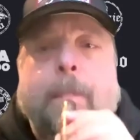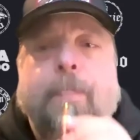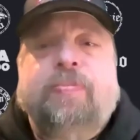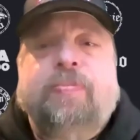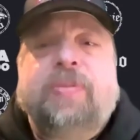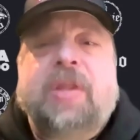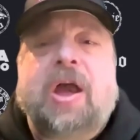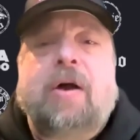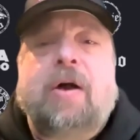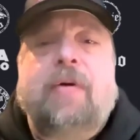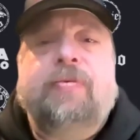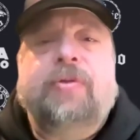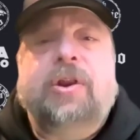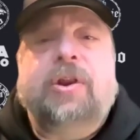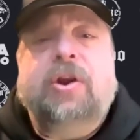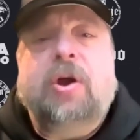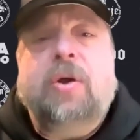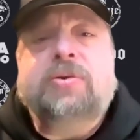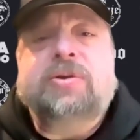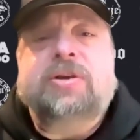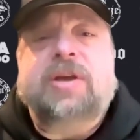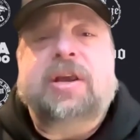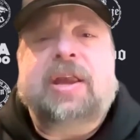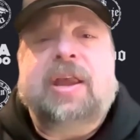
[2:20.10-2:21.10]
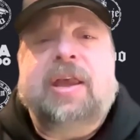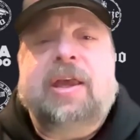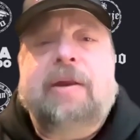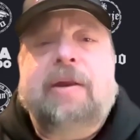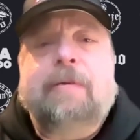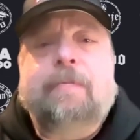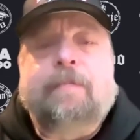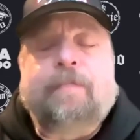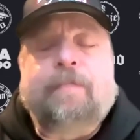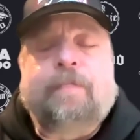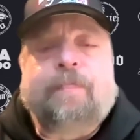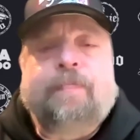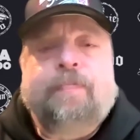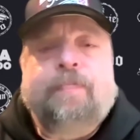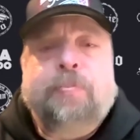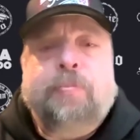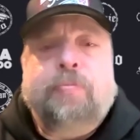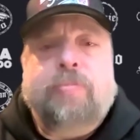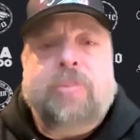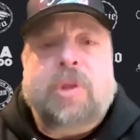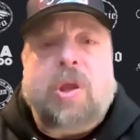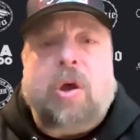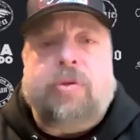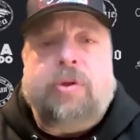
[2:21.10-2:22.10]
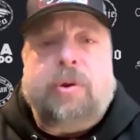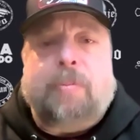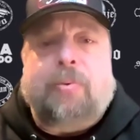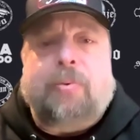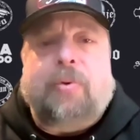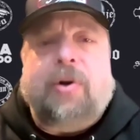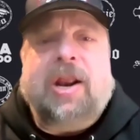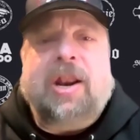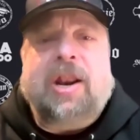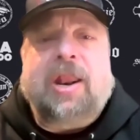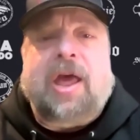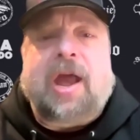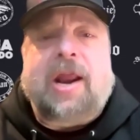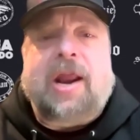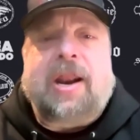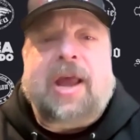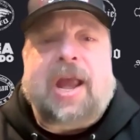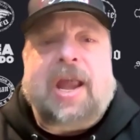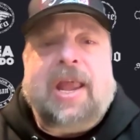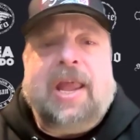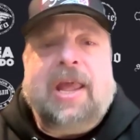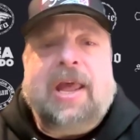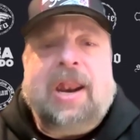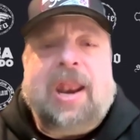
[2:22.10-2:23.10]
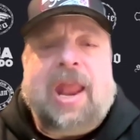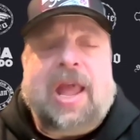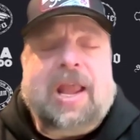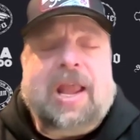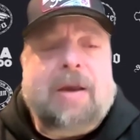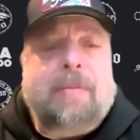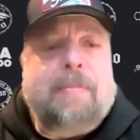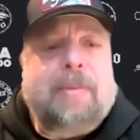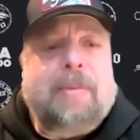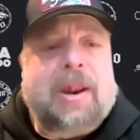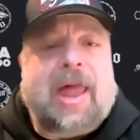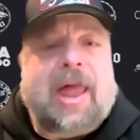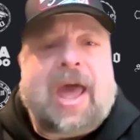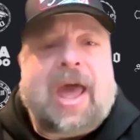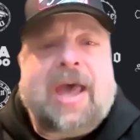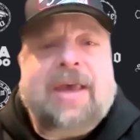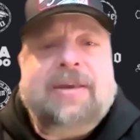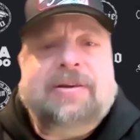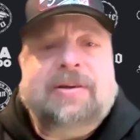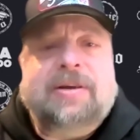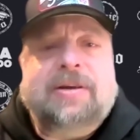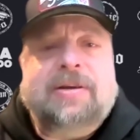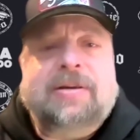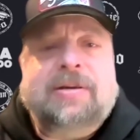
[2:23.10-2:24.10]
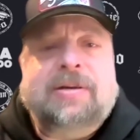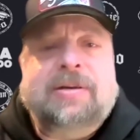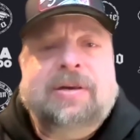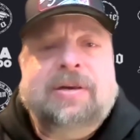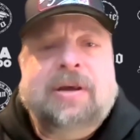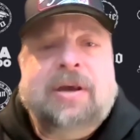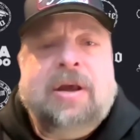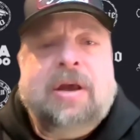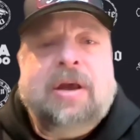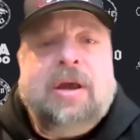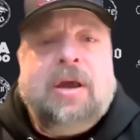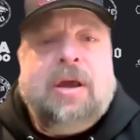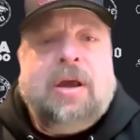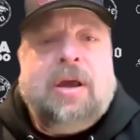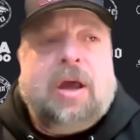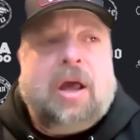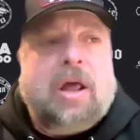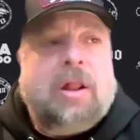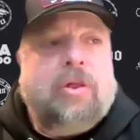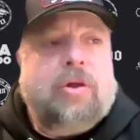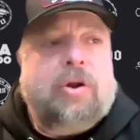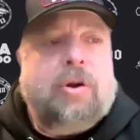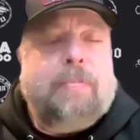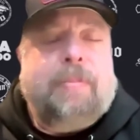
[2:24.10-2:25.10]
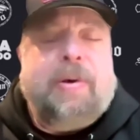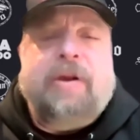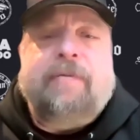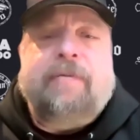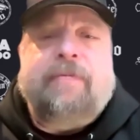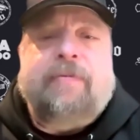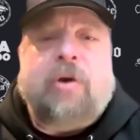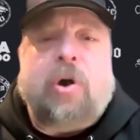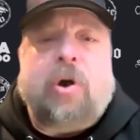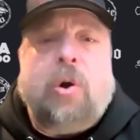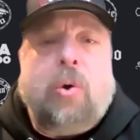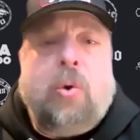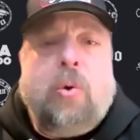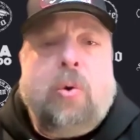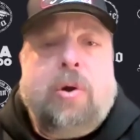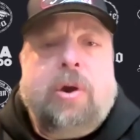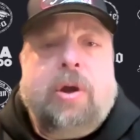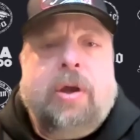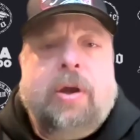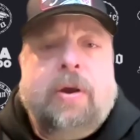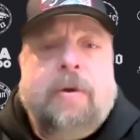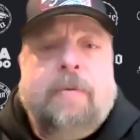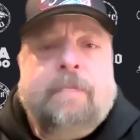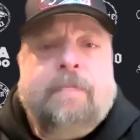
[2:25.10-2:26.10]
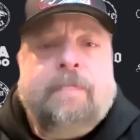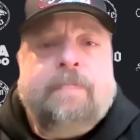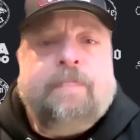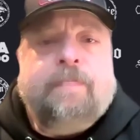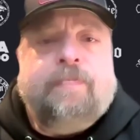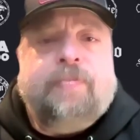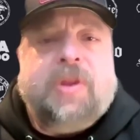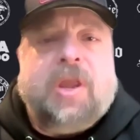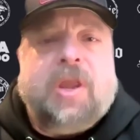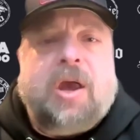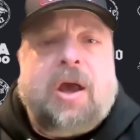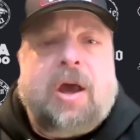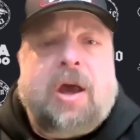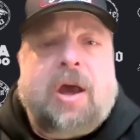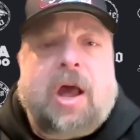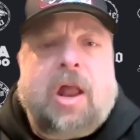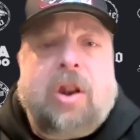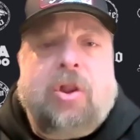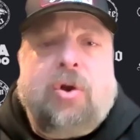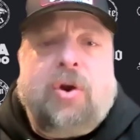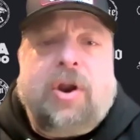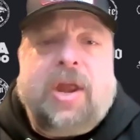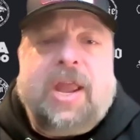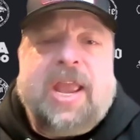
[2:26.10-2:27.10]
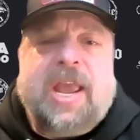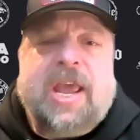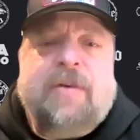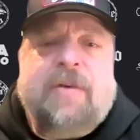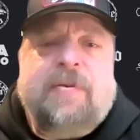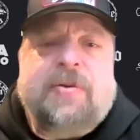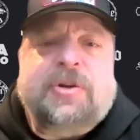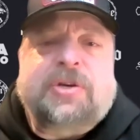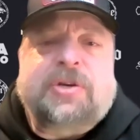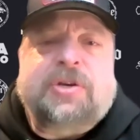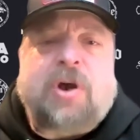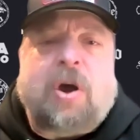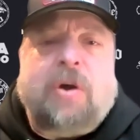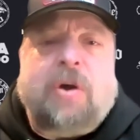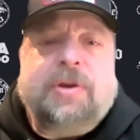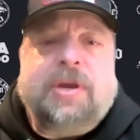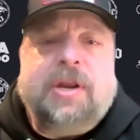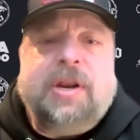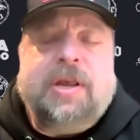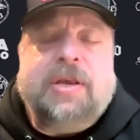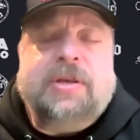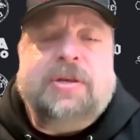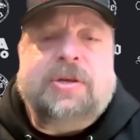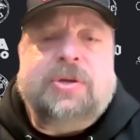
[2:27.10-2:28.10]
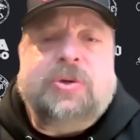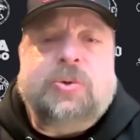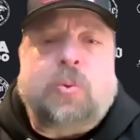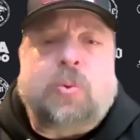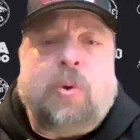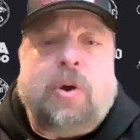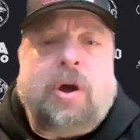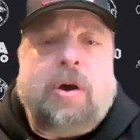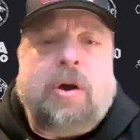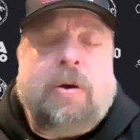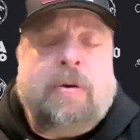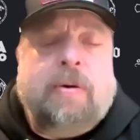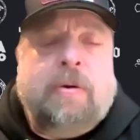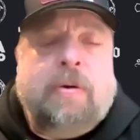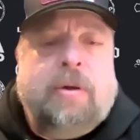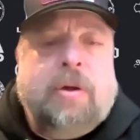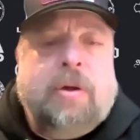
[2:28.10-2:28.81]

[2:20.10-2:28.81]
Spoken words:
Now, the notes I get on the pre-light, I get like a molasses, a little bit of oak, a little hint of saltiness as well,